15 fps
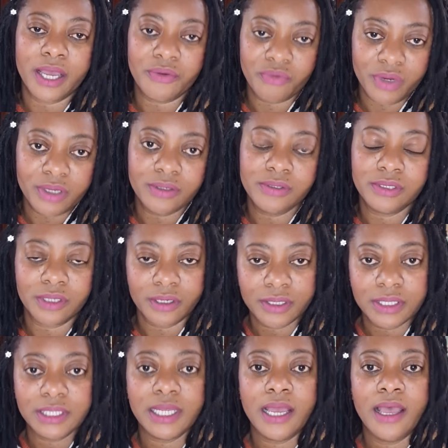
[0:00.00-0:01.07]
reels
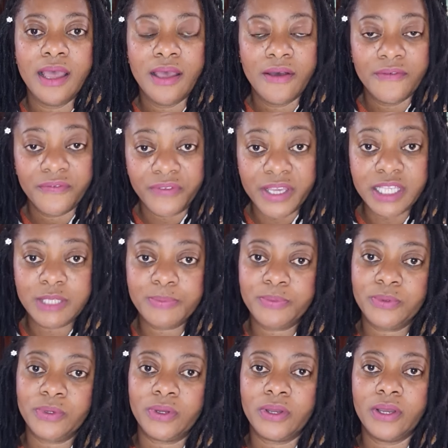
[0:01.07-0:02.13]
on
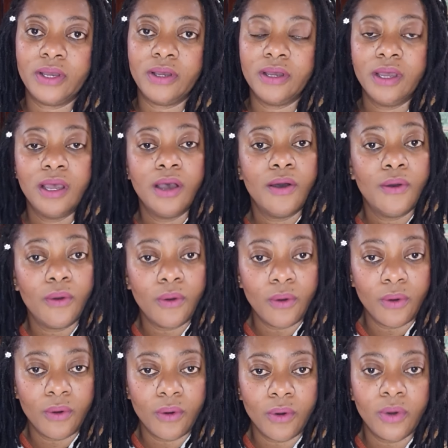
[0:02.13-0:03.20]
Facebook
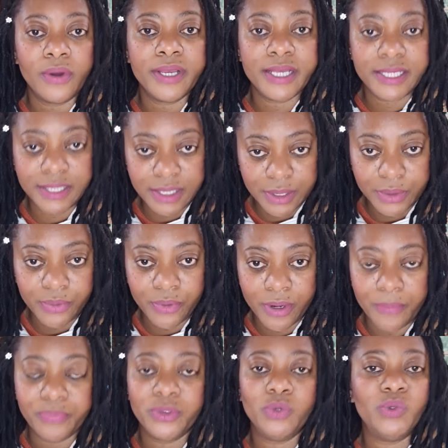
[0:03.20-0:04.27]
or
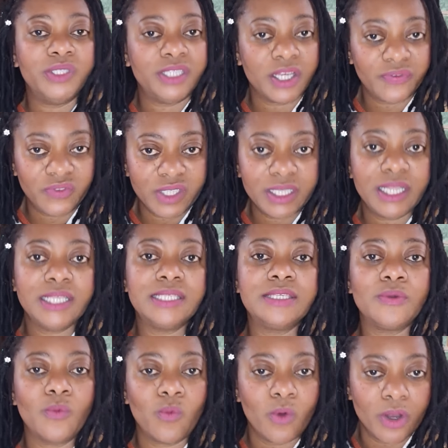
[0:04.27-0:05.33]
Instagram. We definitely
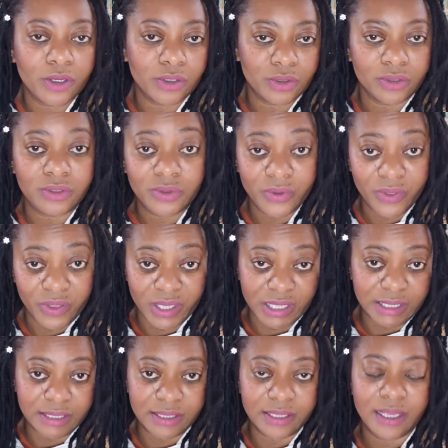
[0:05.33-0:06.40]
see one or two
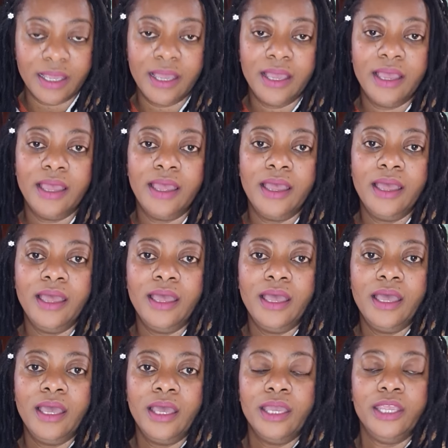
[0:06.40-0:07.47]
things,
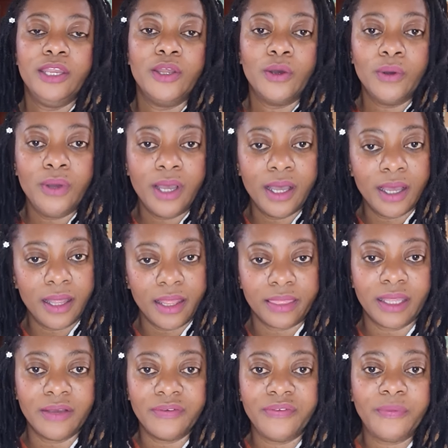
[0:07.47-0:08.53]
you know, that
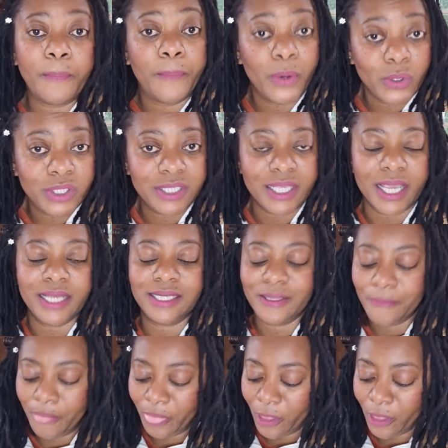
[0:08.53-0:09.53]
I've posted